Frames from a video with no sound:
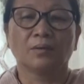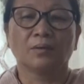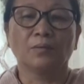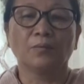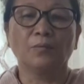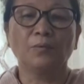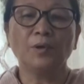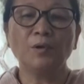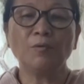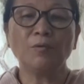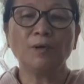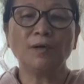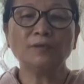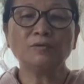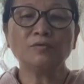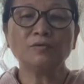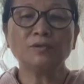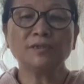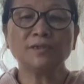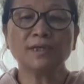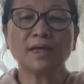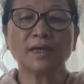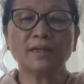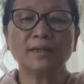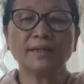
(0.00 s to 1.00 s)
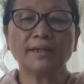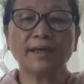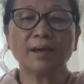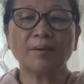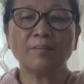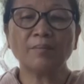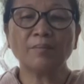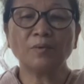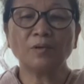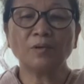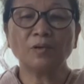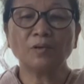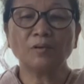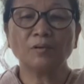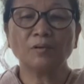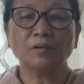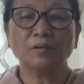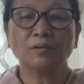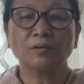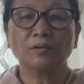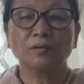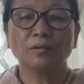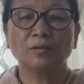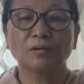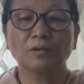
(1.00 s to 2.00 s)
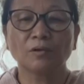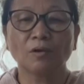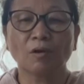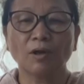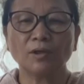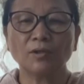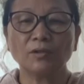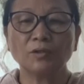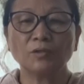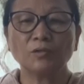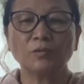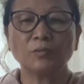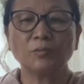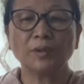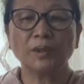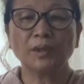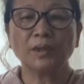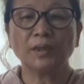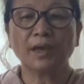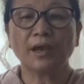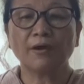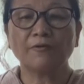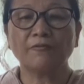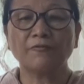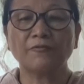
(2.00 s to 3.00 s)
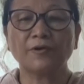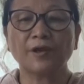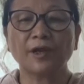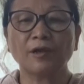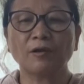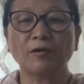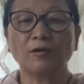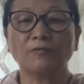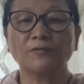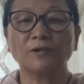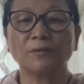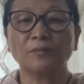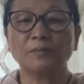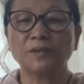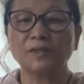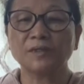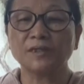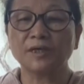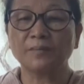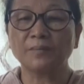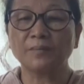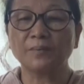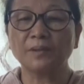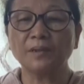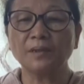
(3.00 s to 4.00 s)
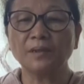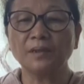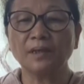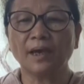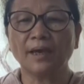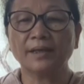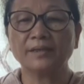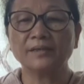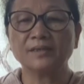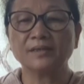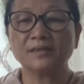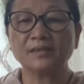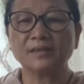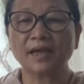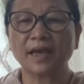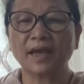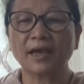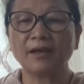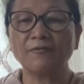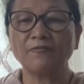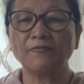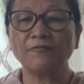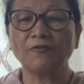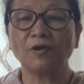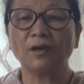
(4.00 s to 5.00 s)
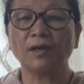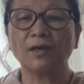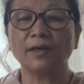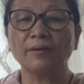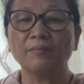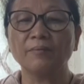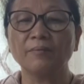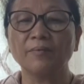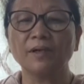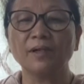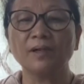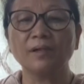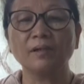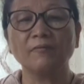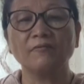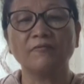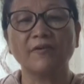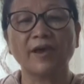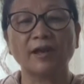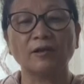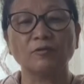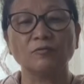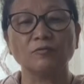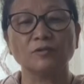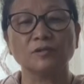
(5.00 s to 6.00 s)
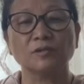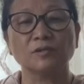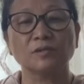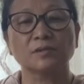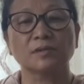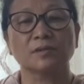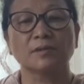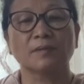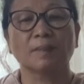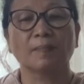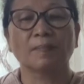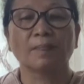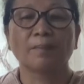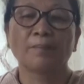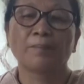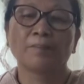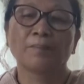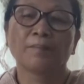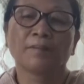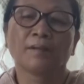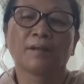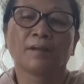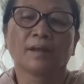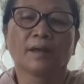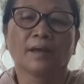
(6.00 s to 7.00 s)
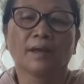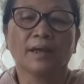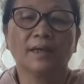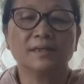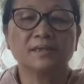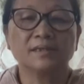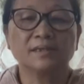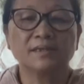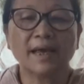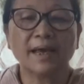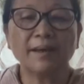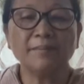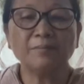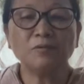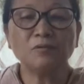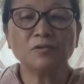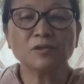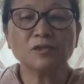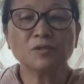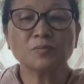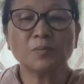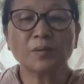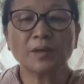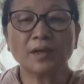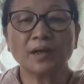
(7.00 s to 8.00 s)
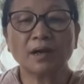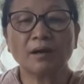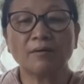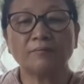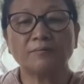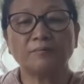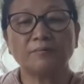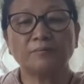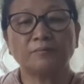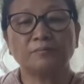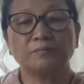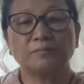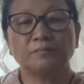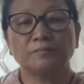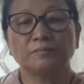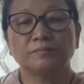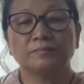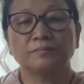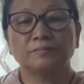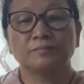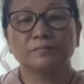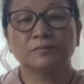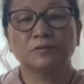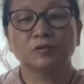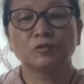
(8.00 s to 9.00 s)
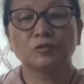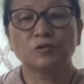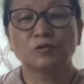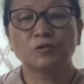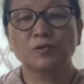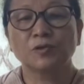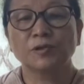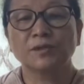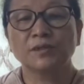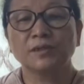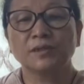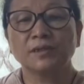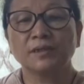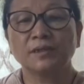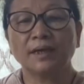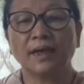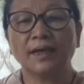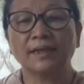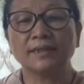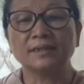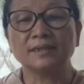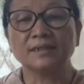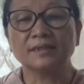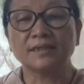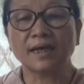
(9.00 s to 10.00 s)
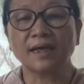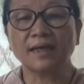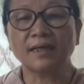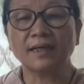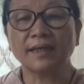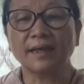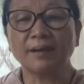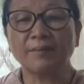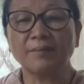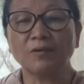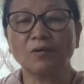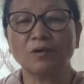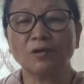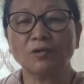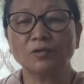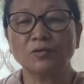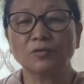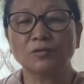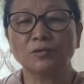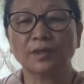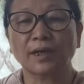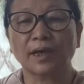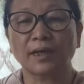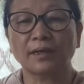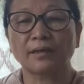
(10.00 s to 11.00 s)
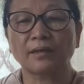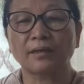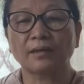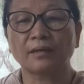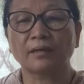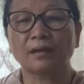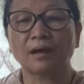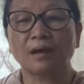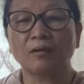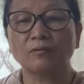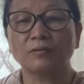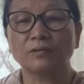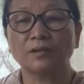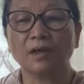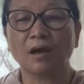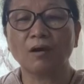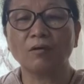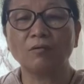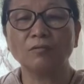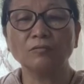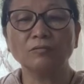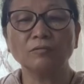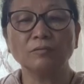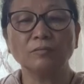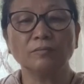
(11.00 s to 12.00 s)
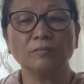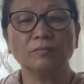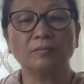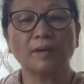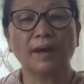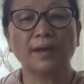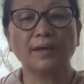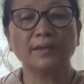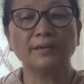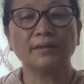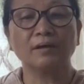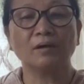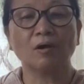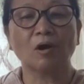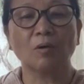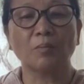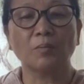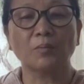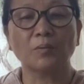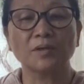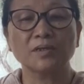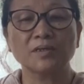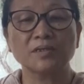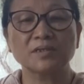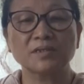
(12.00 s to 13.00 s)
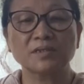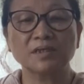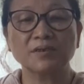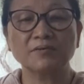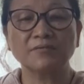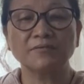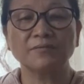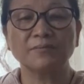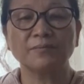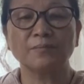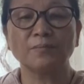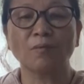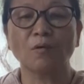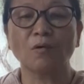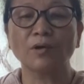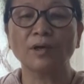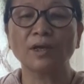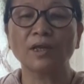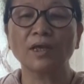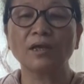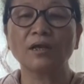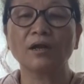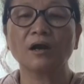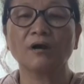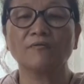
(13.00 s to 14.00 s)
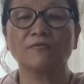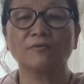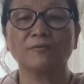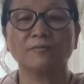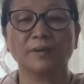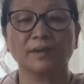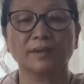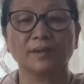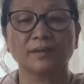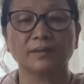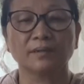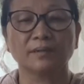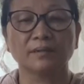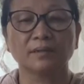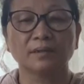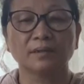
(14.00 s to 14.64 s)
We want to tell them not to be afraid of the BJP and stand for liberal values. It's time to speak up to Twitter and tell them not to get cowed down by the oppressive Modi government.